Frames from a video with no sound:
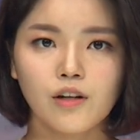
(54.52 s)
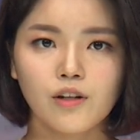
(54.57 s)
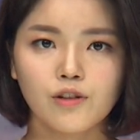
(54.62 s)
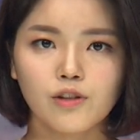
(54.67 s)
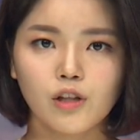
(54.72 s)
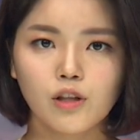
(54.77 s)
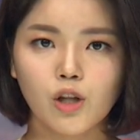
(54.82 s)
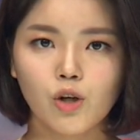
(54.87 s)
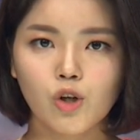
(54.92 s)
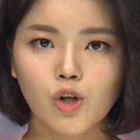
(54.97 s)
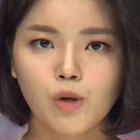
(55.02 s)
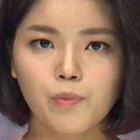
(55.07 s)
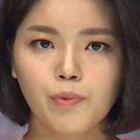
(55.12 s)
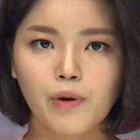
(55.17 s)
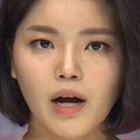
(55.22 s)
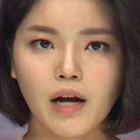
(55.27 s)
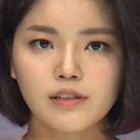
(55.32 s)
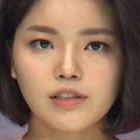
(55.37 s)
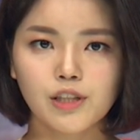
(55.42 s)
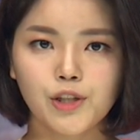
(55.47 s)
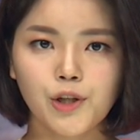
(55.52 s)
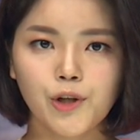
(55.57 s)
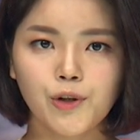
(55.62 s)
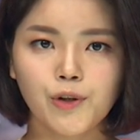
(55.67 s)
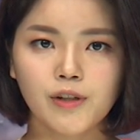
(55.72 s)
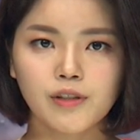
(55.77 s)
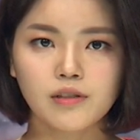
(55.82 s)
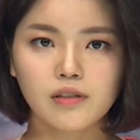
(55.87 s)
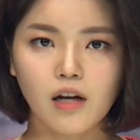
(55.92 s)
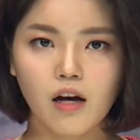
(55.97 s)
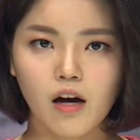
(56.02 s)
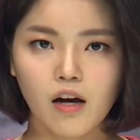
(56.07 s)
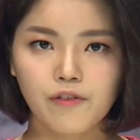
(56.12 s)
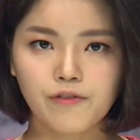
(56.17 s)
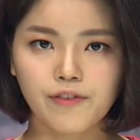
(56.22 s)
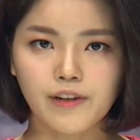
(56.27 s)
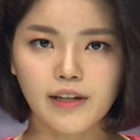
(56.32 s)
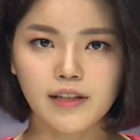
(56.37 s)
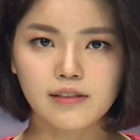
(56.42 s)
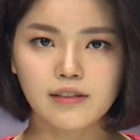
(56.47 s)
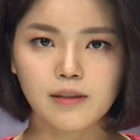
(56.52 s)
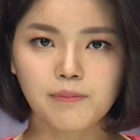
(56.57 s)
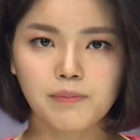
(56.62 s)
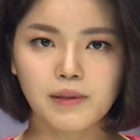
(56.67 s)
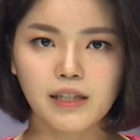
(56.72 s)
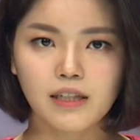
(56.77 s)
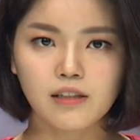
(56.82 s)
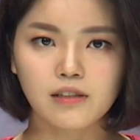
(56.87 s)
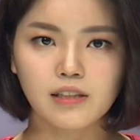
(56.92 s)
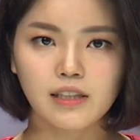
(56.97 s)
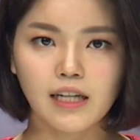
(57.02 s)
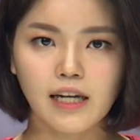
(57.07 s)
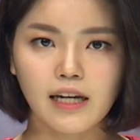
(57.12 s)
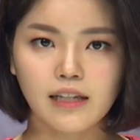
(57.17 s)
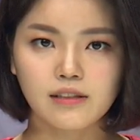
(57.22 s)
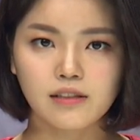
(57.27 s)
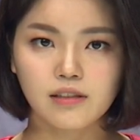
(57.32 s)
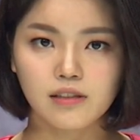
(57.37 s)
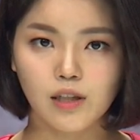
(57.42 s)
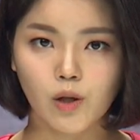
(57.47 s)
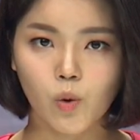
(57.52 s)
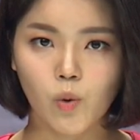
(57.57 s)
The local prosecutor's office appealed against the